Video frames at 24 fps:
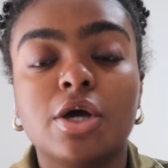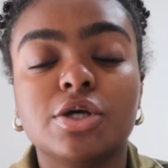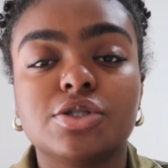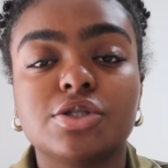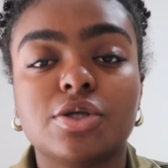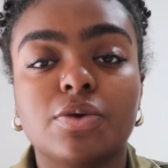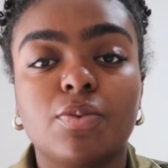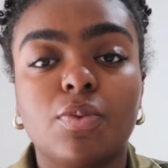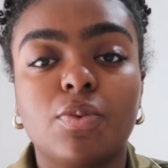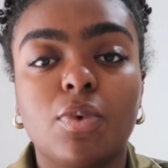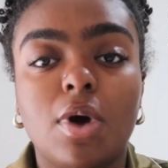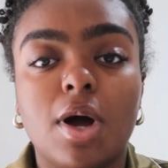
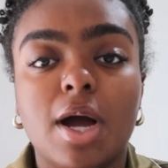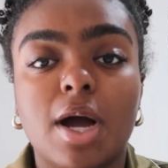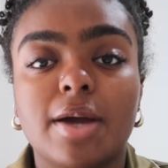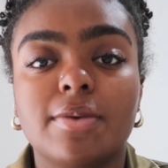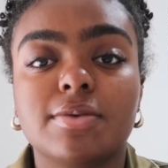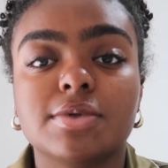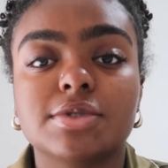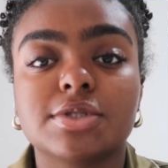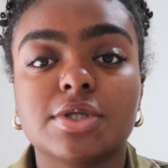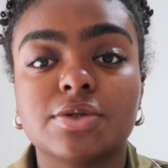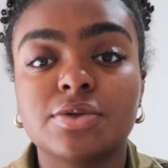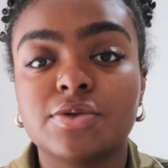So what I
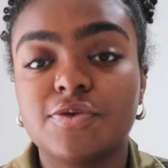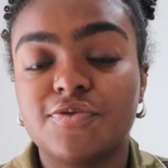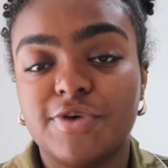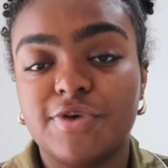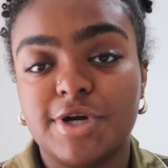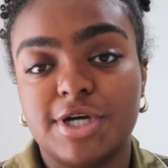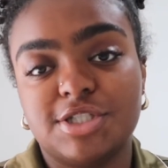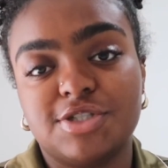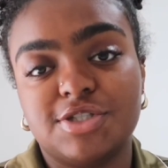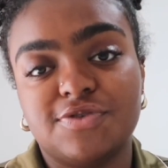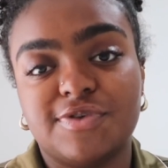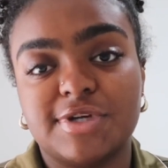was on the
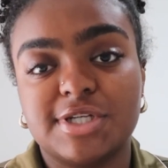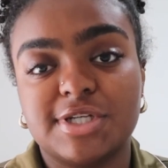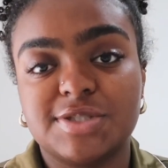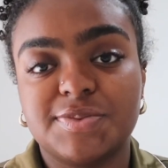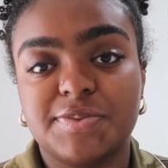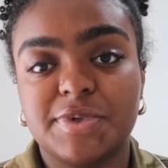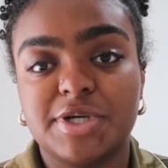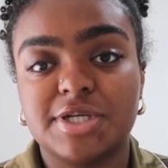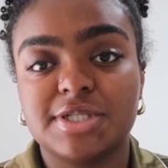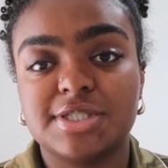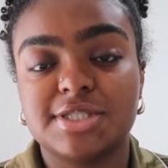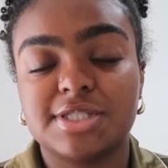verge of
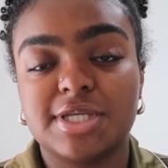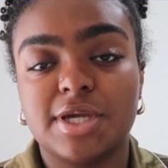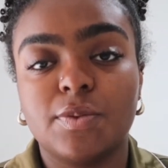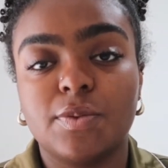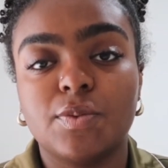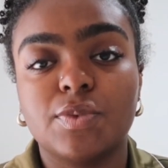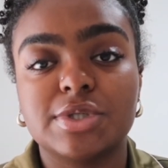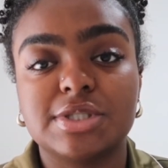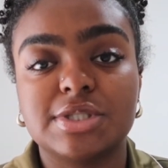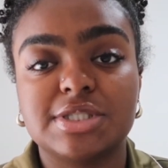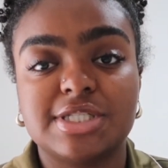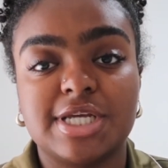
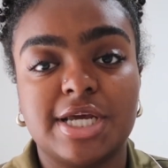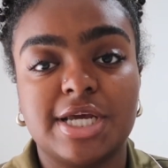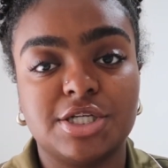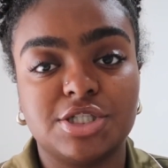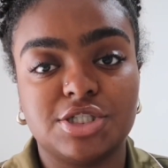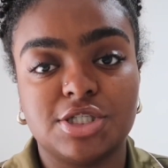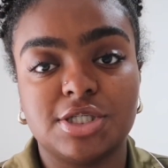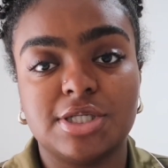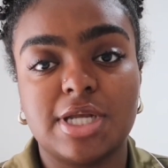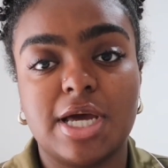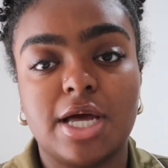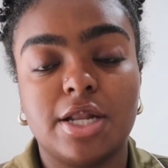experiencing was
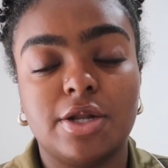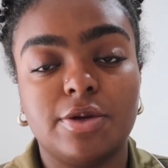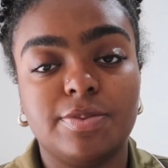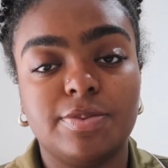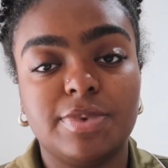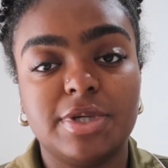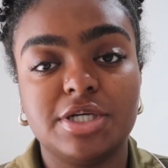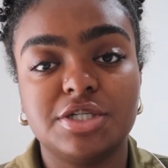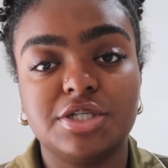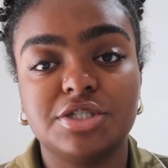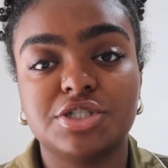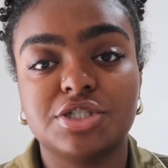tension
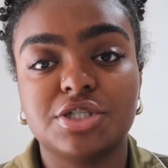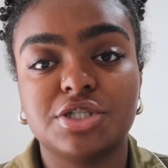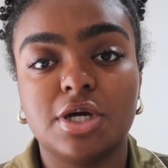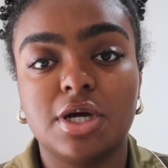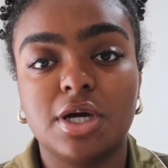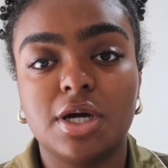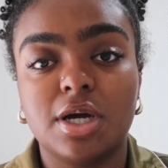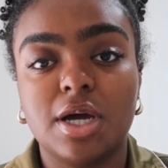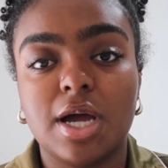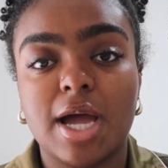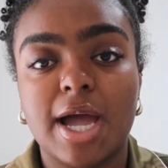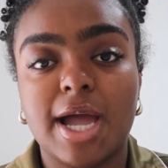
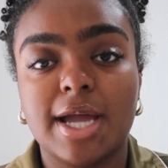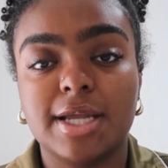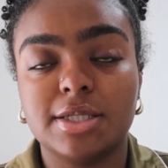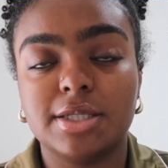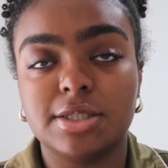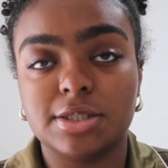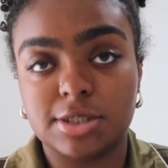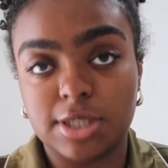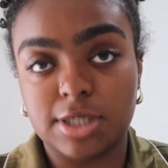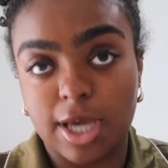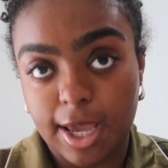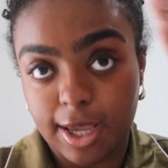alopecia,
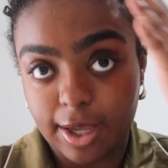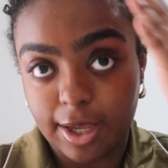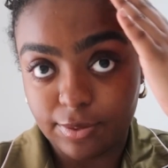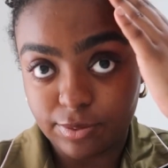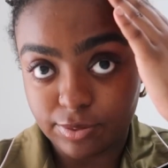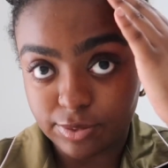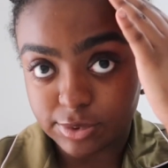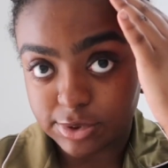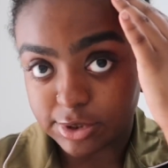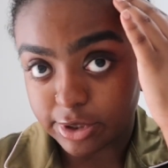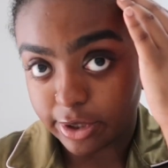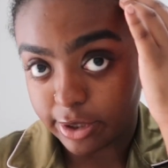and I
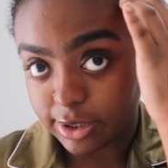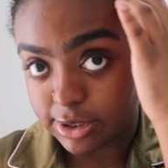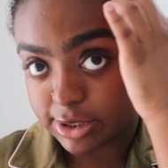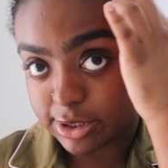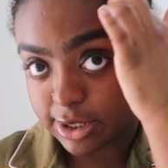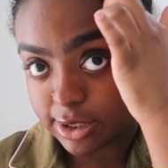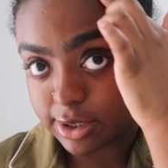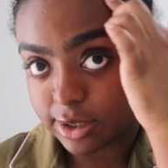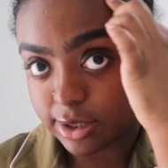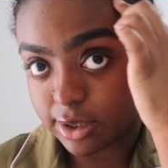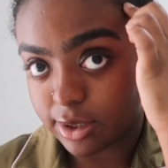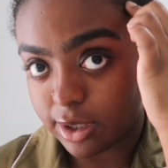was going to
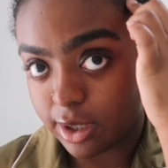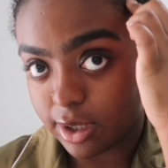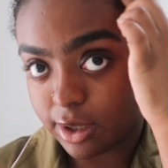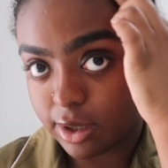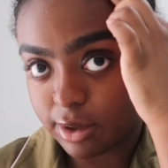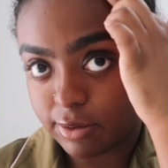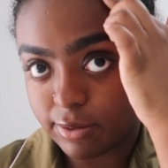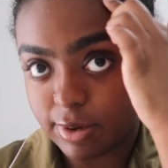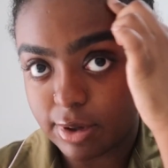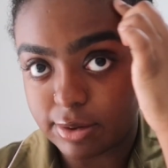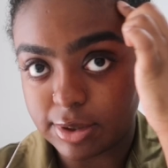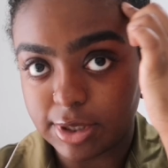get that
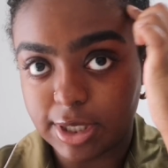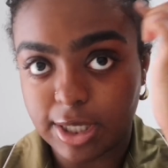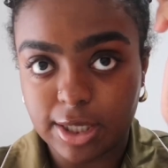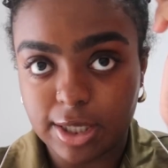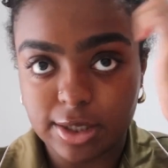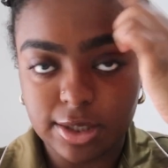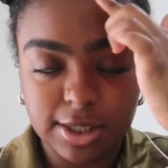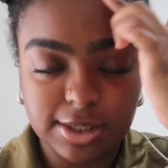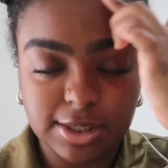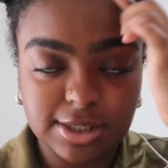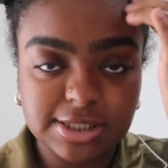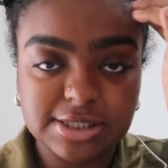like around
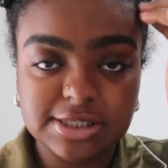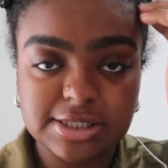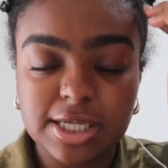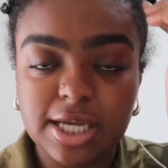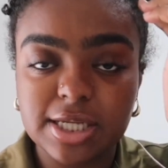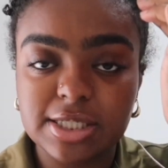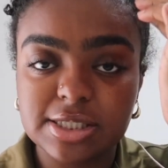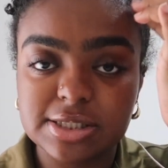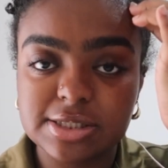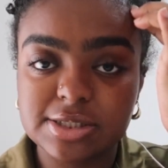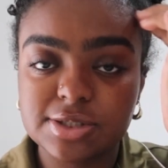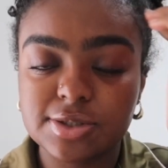here. Like this
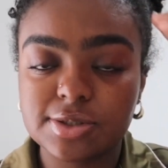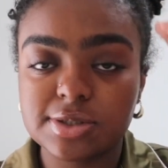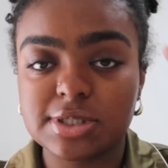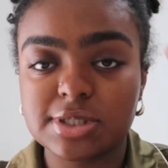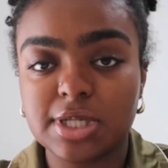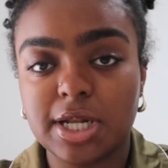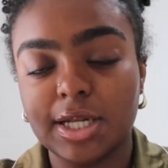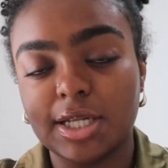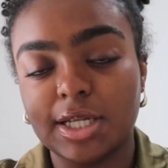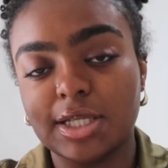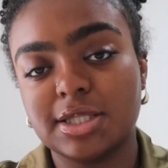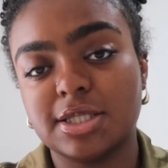side is still
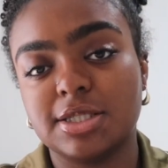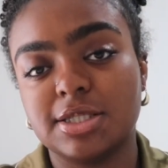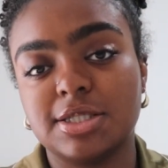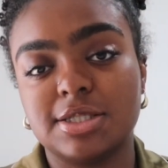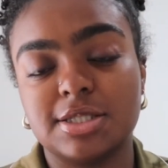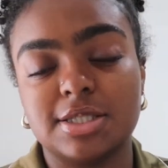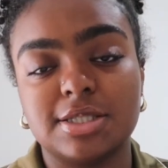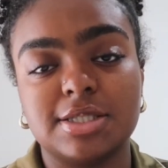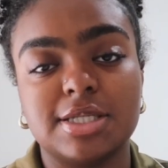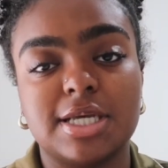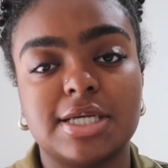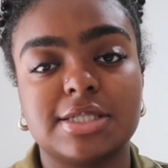slightly
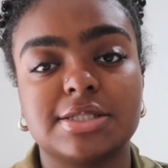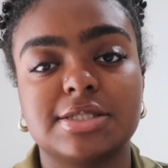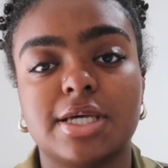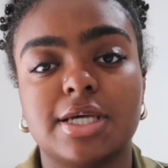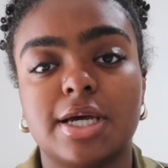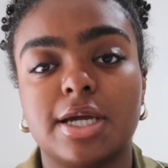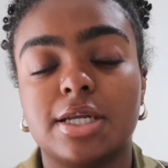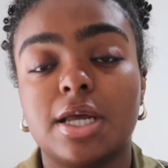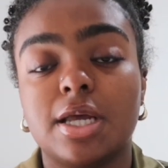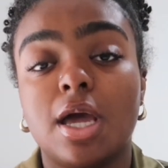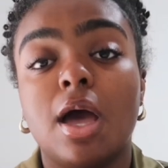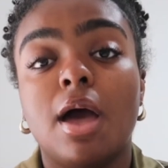thinner than that
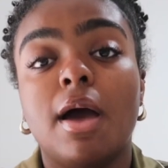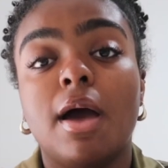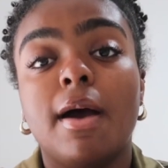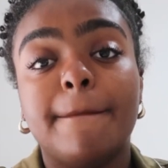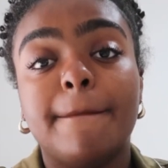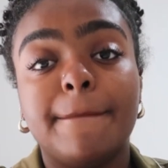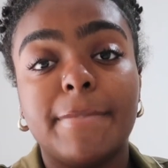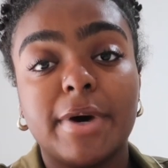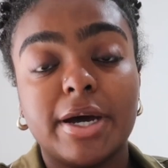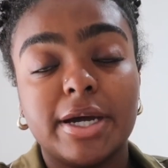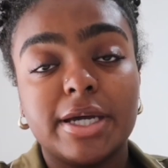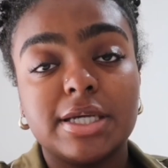side,
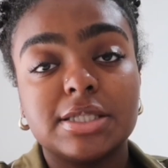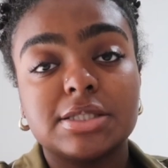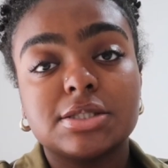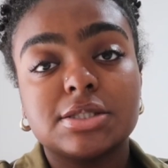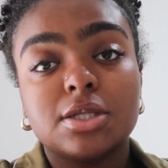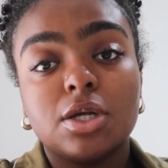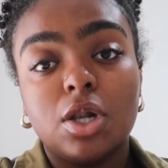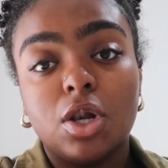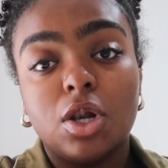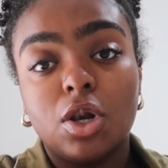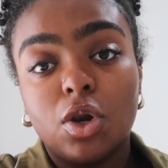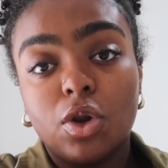but
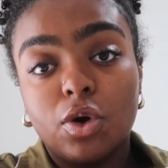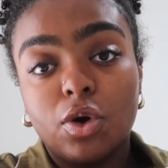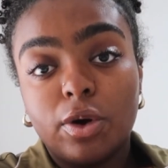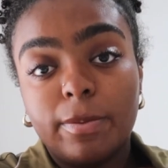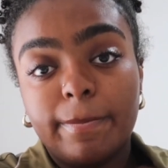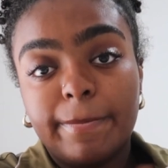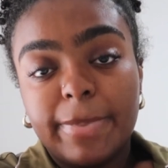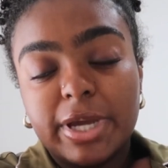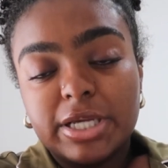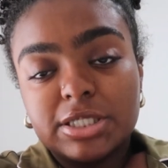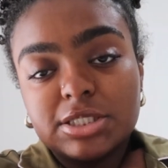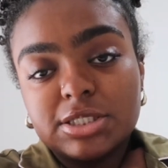it's a
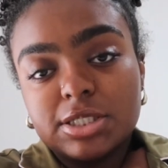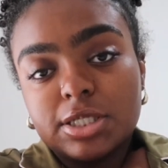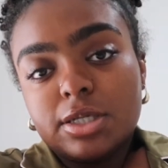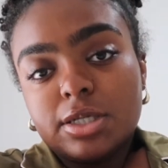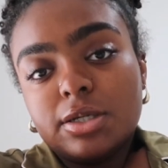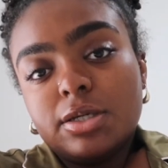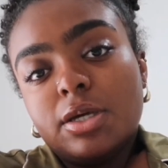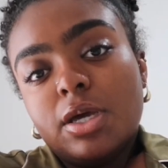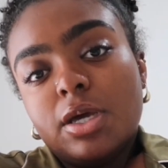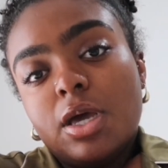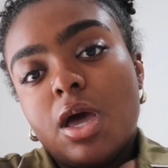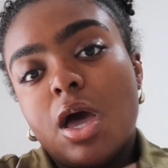lot
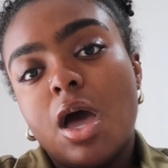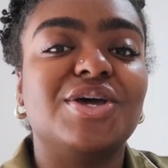better.